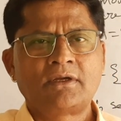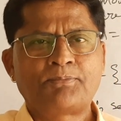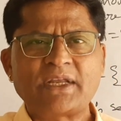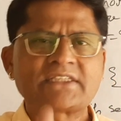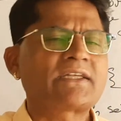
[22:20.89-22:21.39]

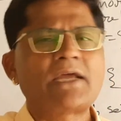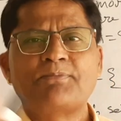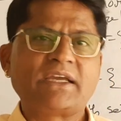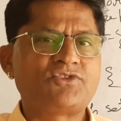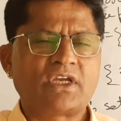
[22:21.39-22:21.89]
prescribe
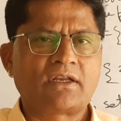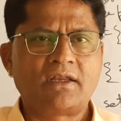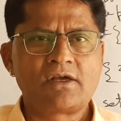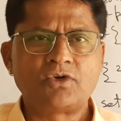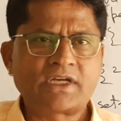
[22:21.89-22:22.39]
my channel.
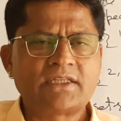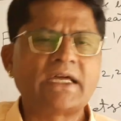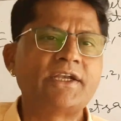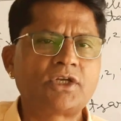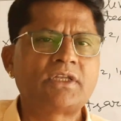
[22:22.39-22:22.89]
Okay,
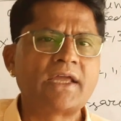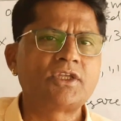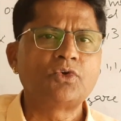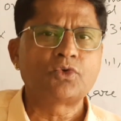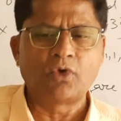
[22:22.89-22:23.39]
thank
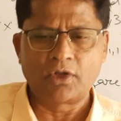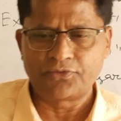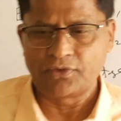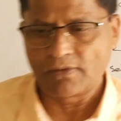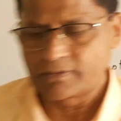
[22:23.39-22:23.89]
you to all of you.